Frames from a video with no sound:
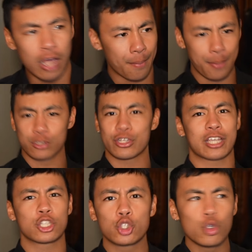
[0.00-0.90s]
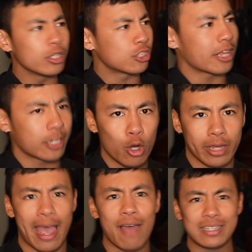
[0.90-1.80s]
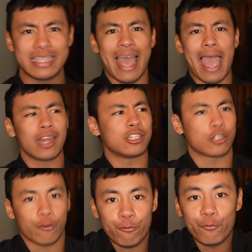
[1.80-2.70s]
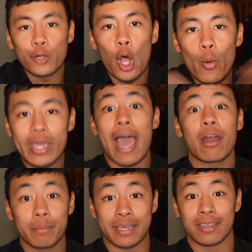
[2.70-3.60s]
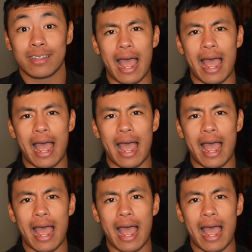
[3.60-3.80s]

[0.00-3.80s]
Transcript: I'm able to exude it to that girl. Like, I have this energy just flowing out of me.